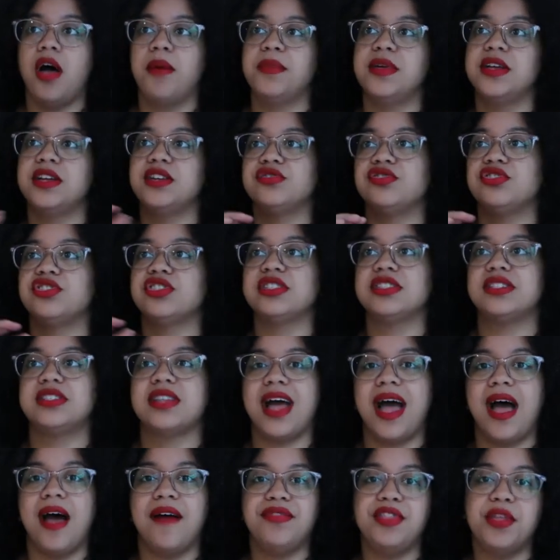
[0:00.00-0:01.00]
It'll just
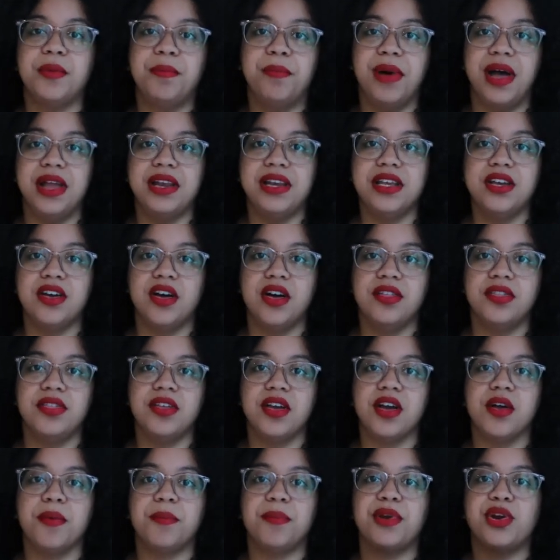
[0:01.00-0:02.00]
have the bunny on
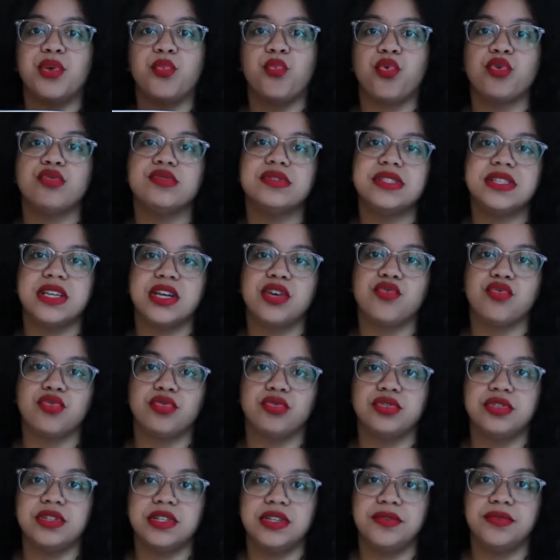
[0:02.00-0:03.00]
there, but it won't say
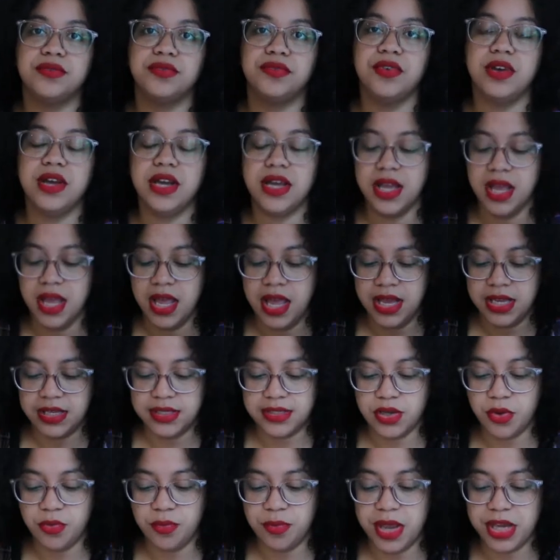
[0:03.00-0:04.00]
cruelty free.
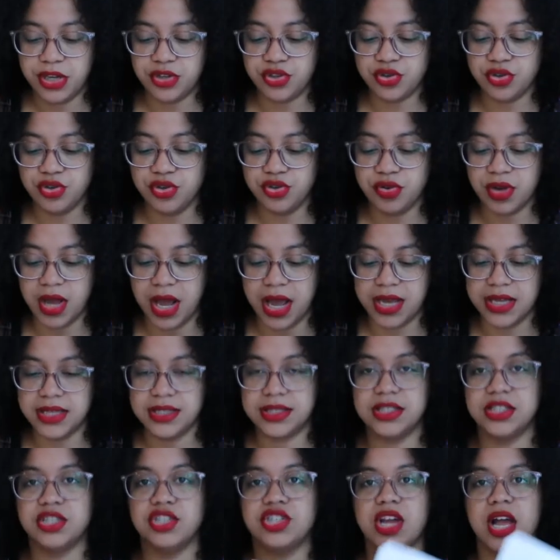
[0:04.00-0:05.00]
So make sure you
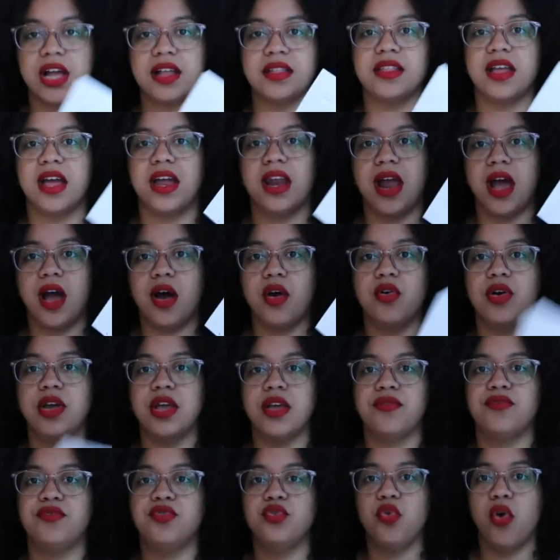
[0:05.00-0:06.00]
guys check that out
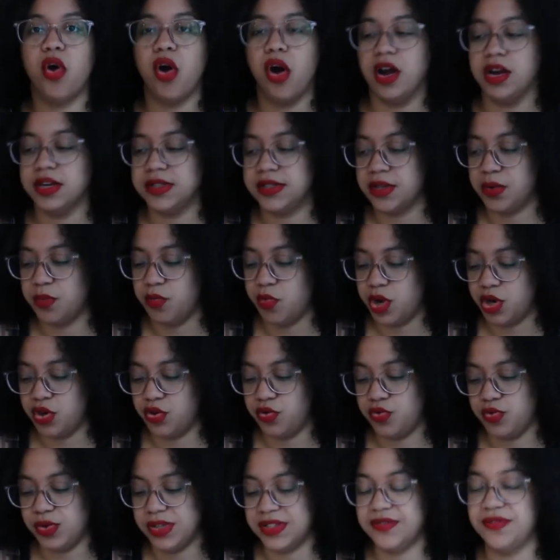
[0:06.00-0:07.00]
if you are
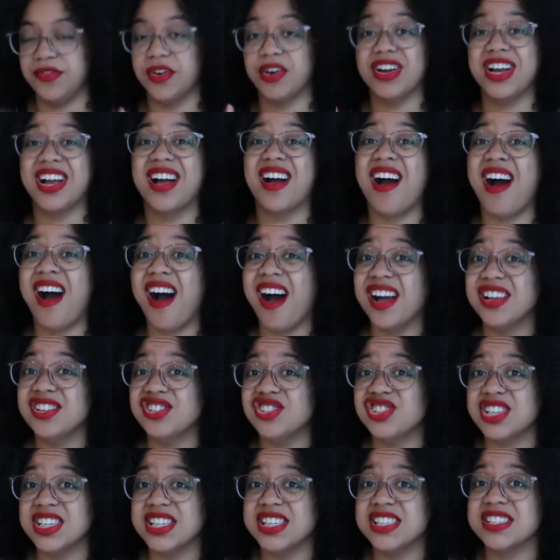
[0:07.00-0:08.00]
someone who is very
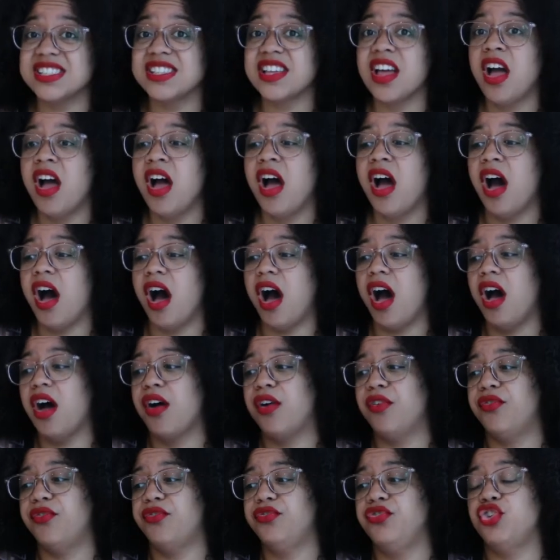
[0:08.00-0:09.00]
conscious
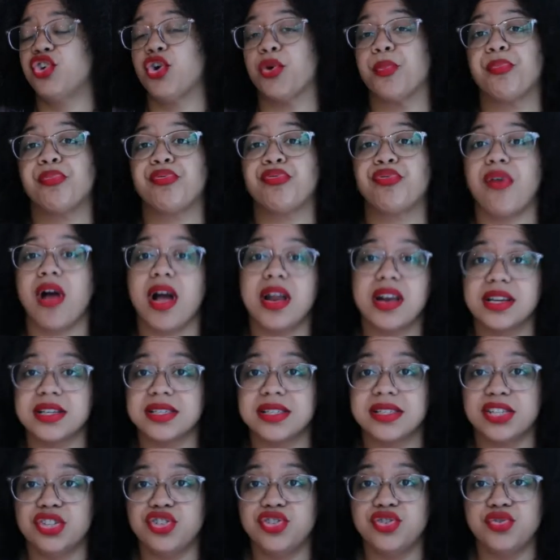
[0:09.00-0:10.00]
of your
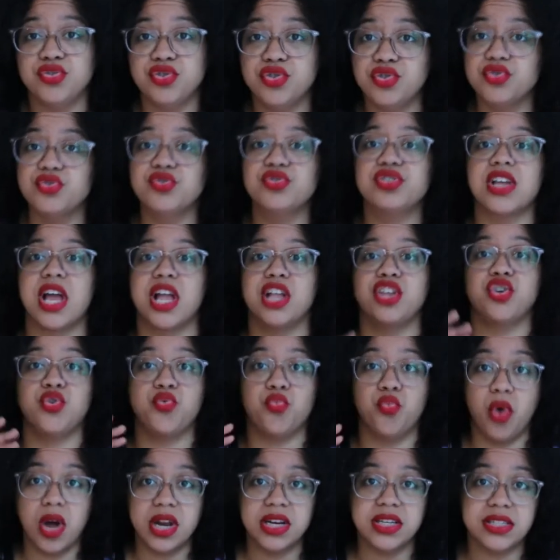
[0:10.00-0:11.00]
products that you use and you
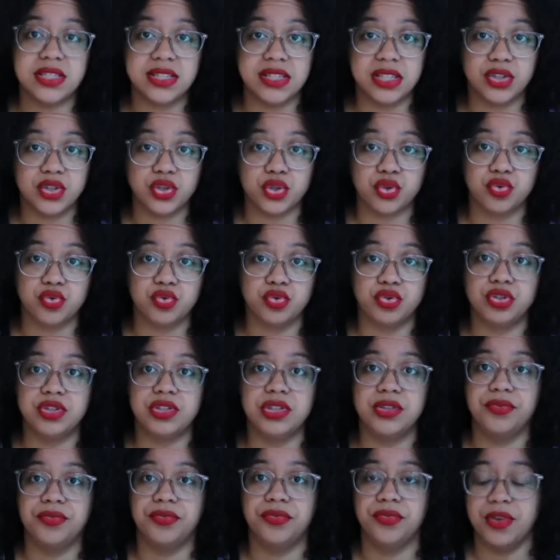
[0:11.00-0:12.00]
want to stick to
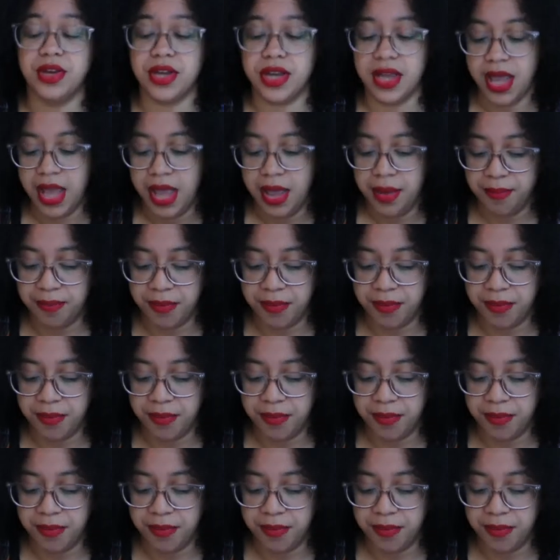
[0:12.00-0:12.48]
cruelty free.